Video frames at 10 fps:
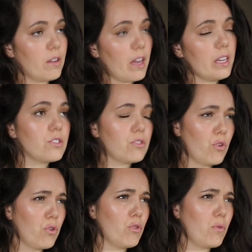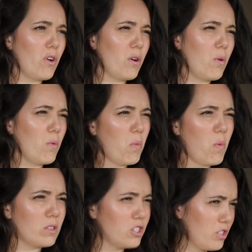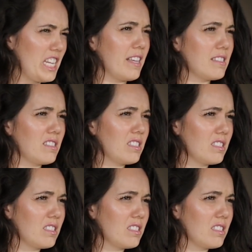Okay, so what's your test?